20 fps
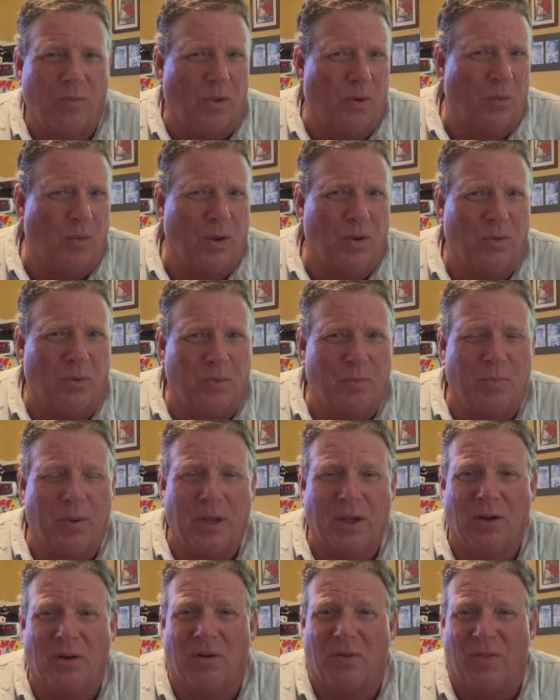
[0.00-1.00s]
that we would
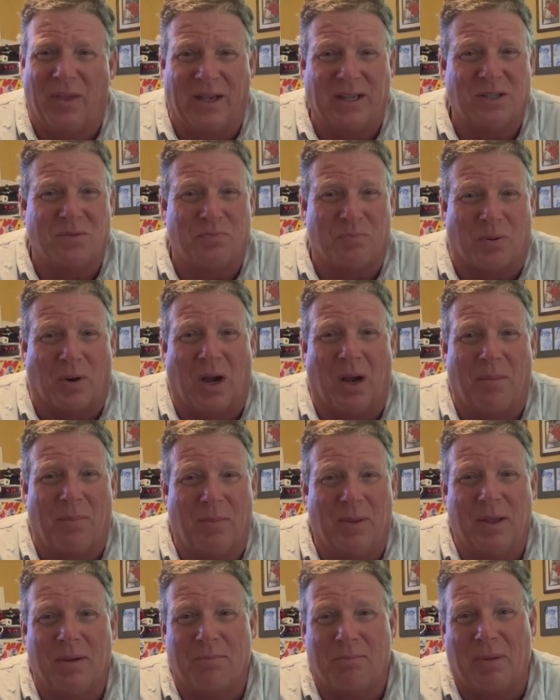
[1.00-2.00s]
build, that's
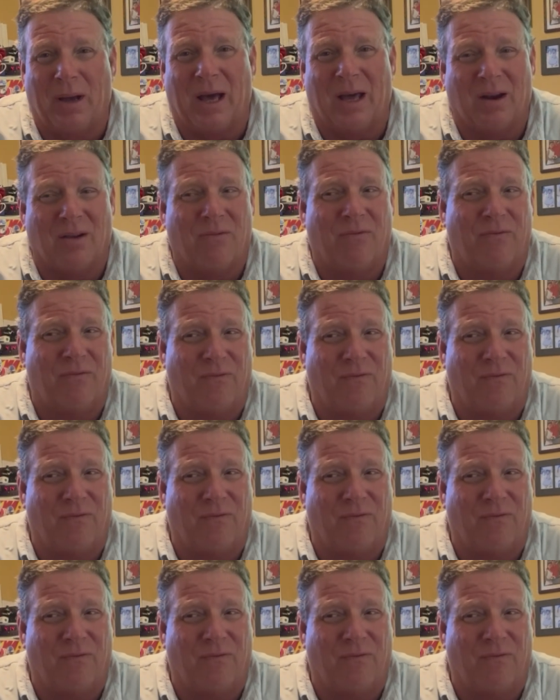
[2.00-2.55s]
probably about a